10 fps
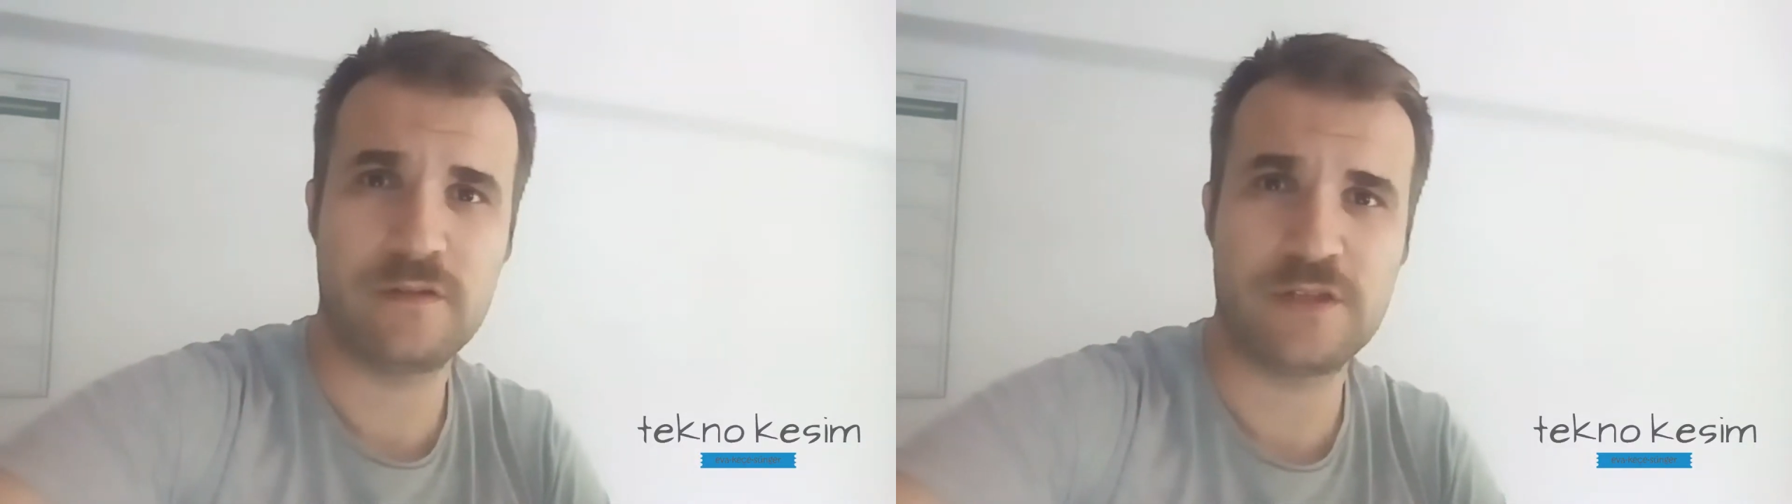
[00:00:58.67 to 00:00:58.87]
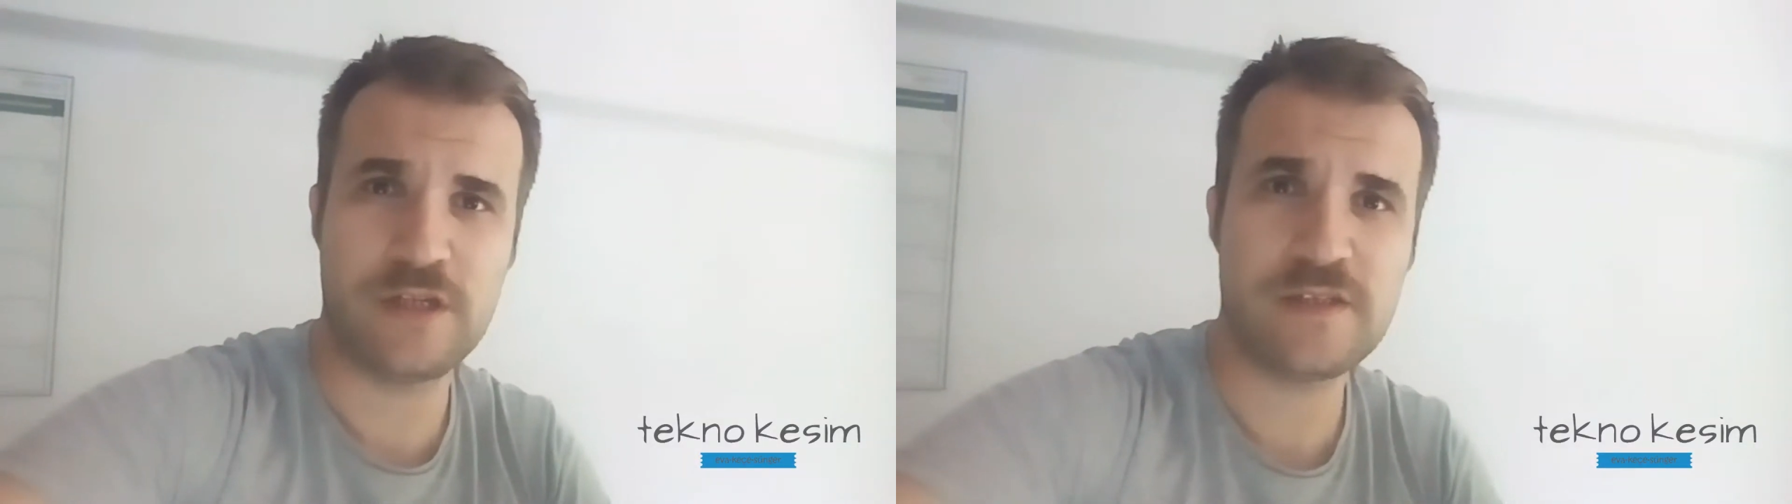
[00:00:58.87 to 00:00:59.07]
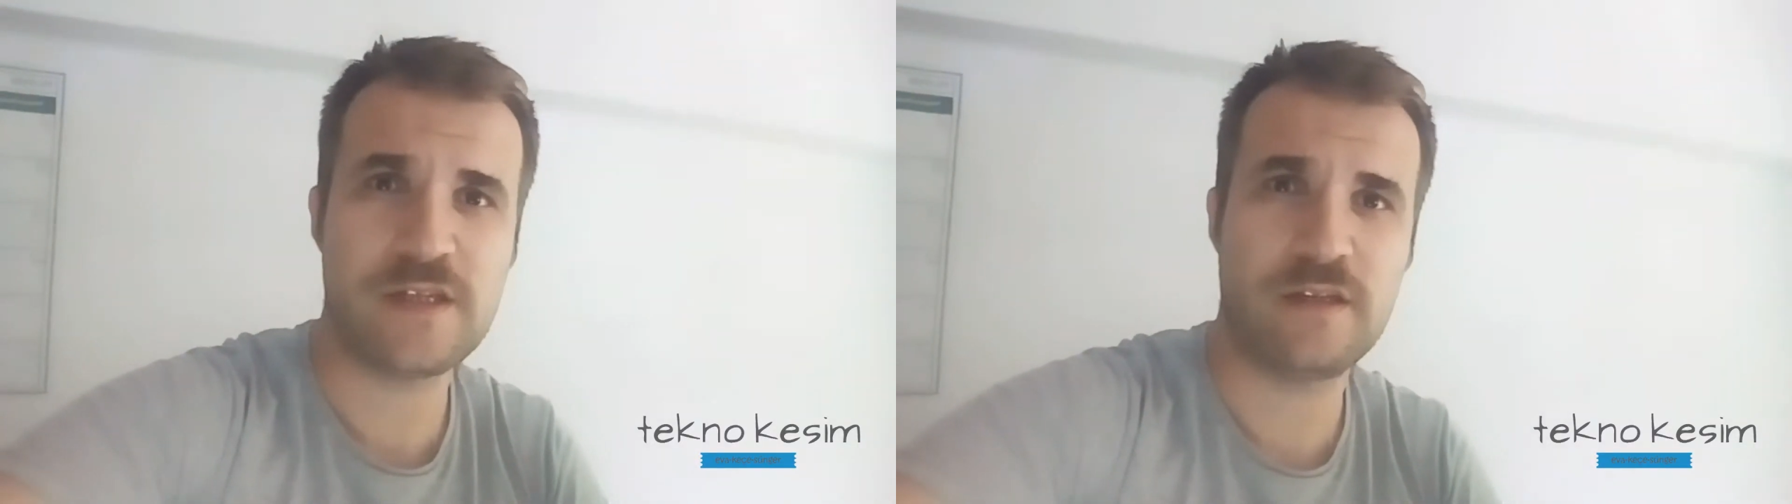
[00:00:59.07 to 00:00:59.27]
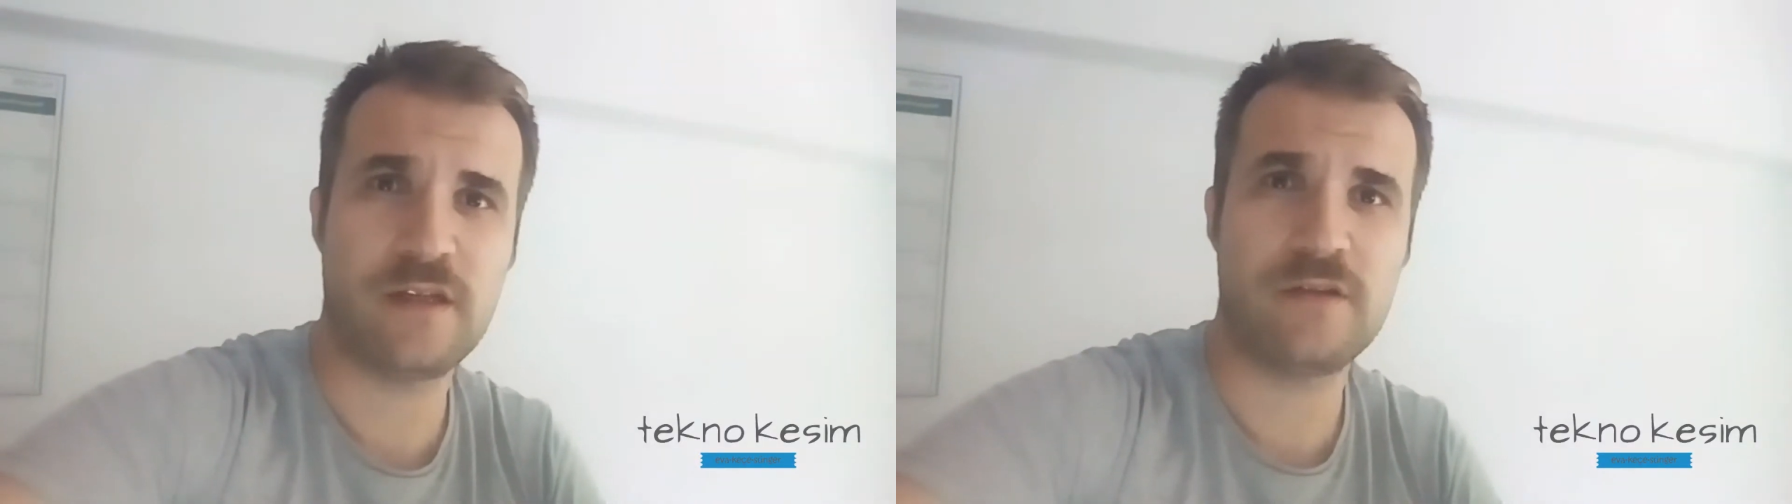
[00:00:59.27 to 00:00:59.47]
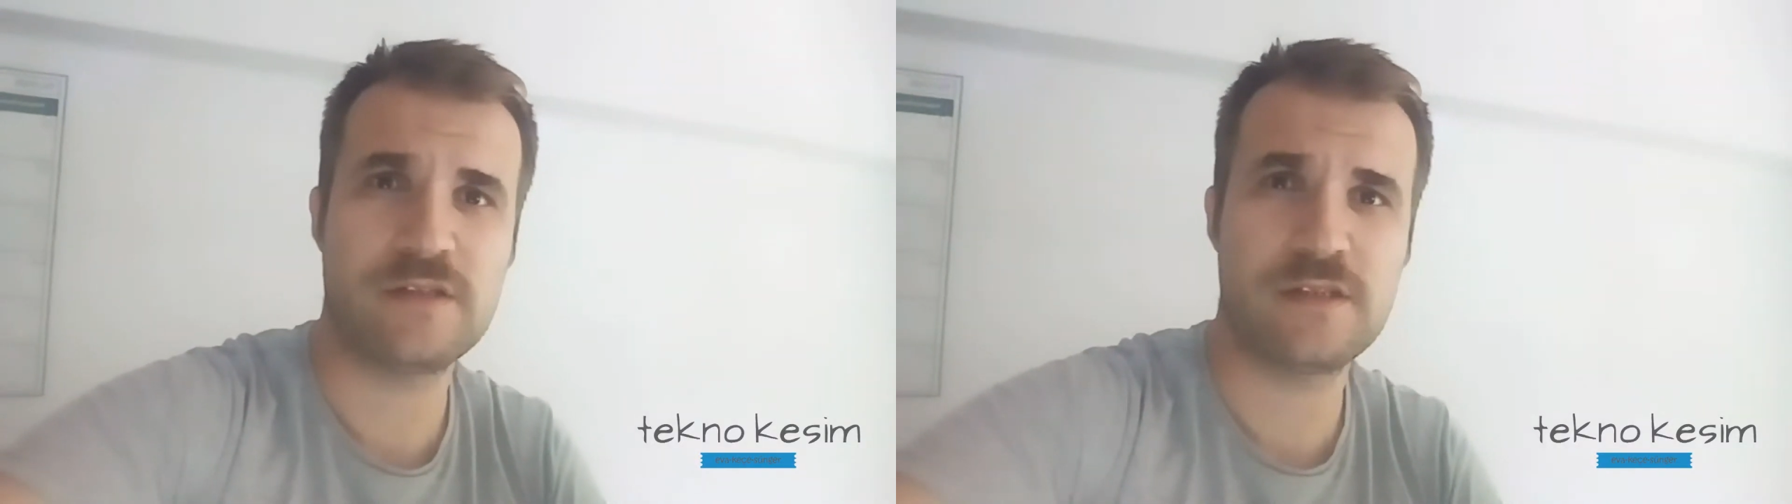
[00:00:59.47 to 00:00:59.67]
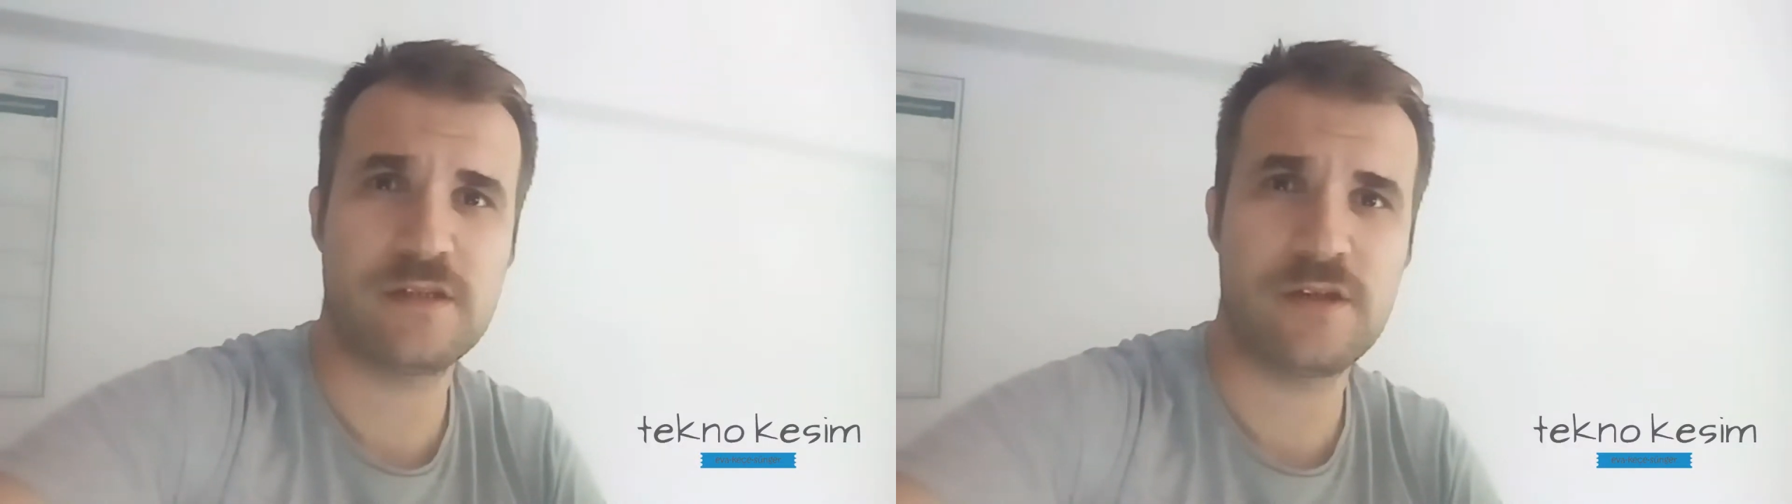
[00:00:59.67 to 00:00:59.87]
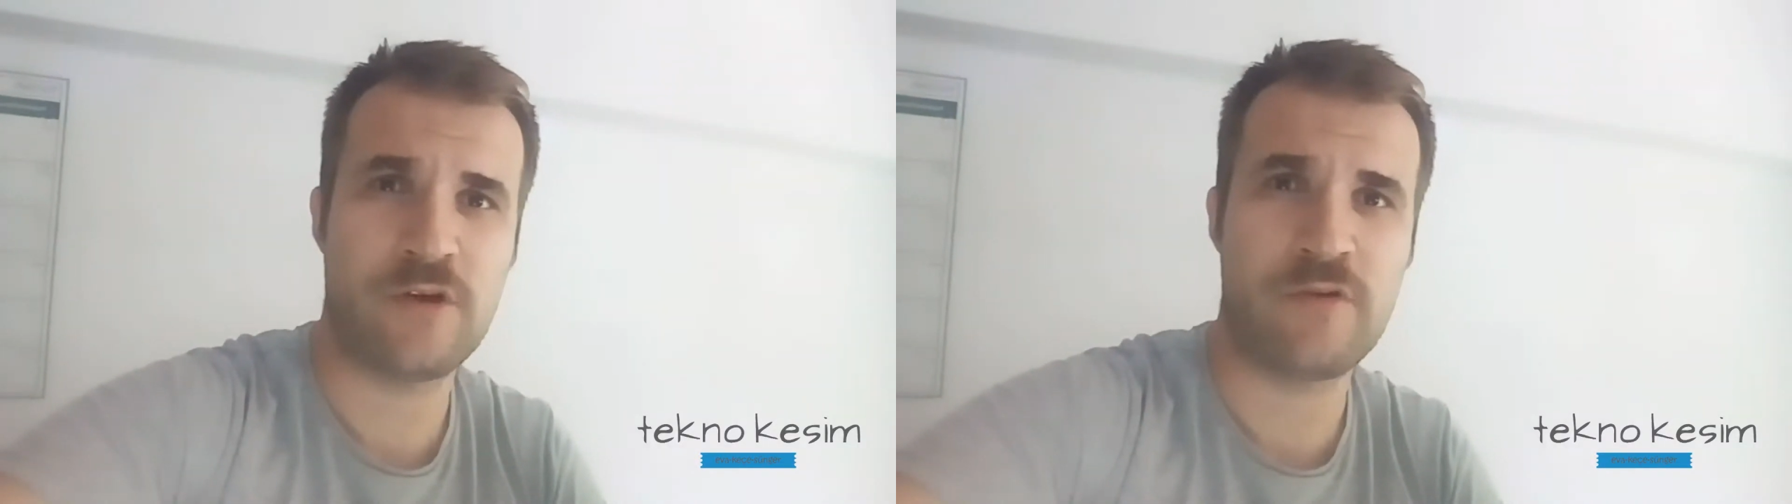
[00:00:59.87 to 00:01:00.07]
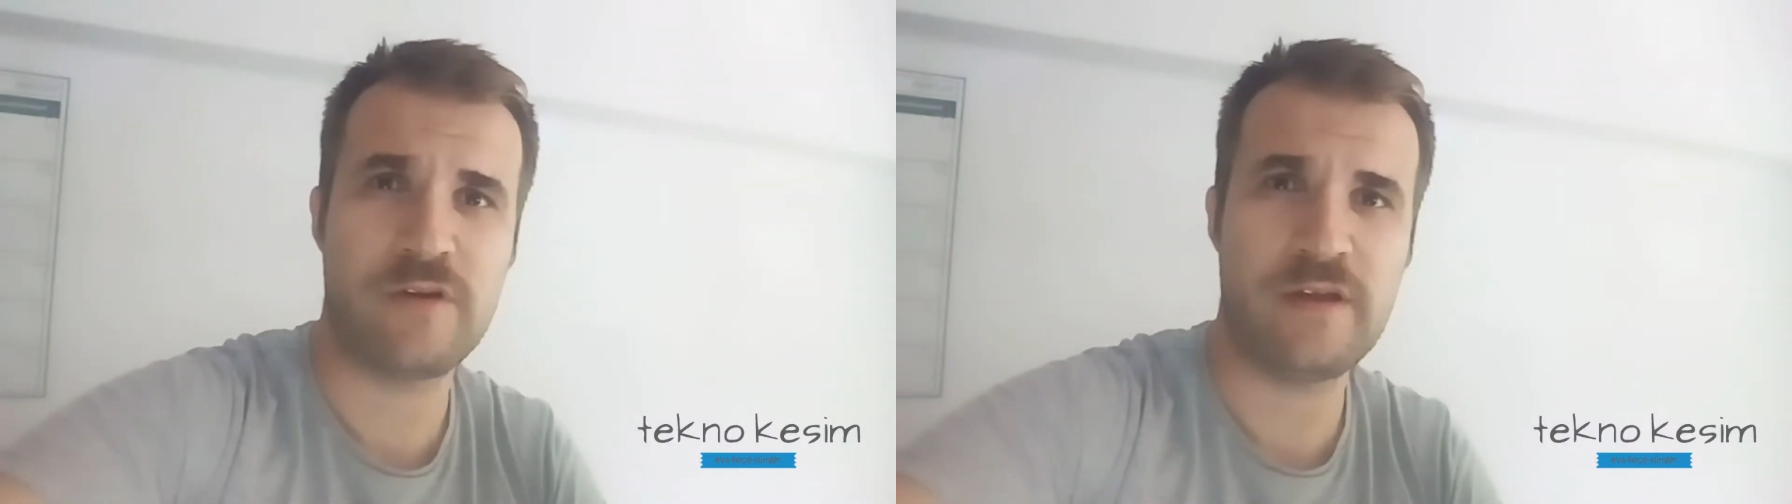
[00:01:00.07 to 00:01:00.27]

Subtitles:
just send us your